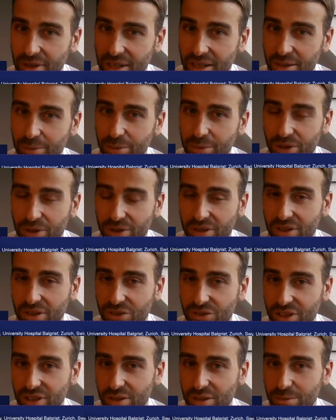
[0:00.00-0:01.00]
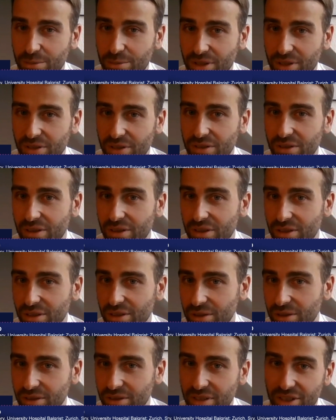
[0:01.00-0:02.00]
antibiotic treatment
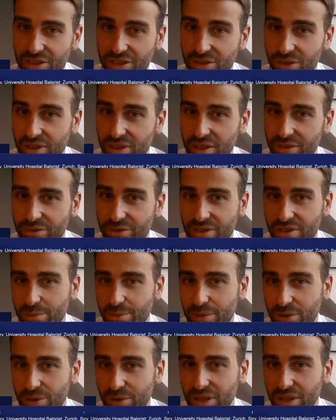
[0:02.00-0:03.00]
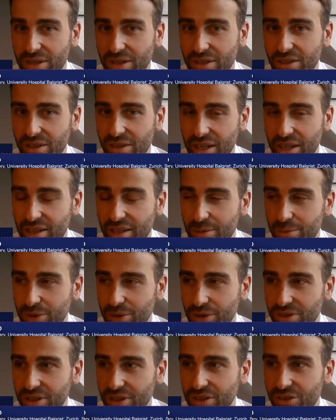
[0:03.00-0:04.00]
there's no difference between
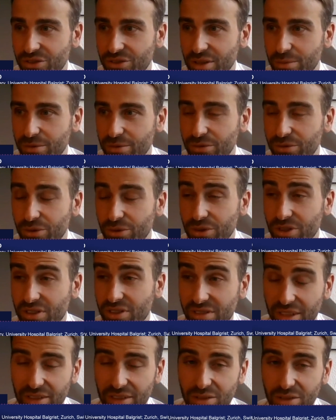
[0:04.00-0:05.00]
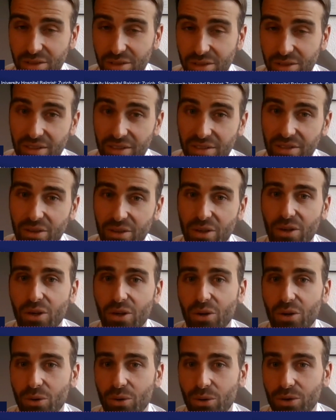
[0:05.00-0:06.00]
antibiotic treatment for six weeks
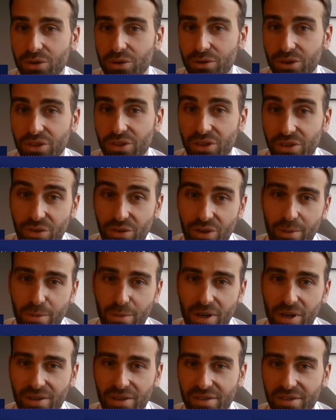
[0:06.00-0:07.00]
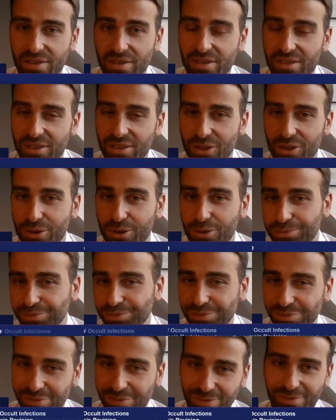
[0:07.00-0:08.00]
or for three months so
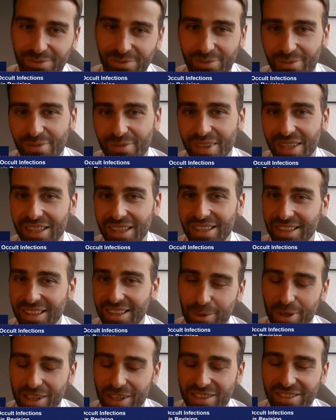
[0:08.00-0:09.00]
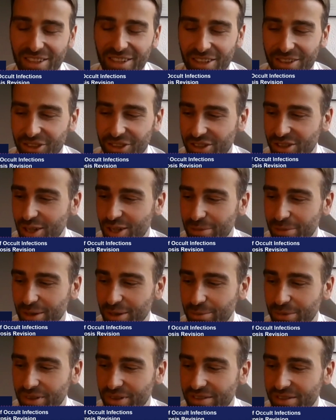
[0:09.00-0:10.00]
yeah but it's another
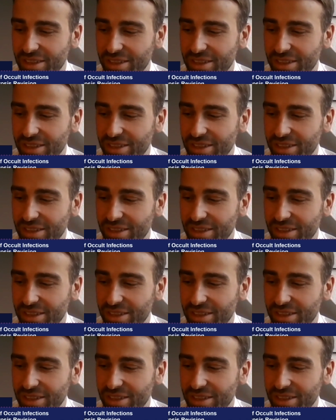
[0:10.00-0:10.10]
topic but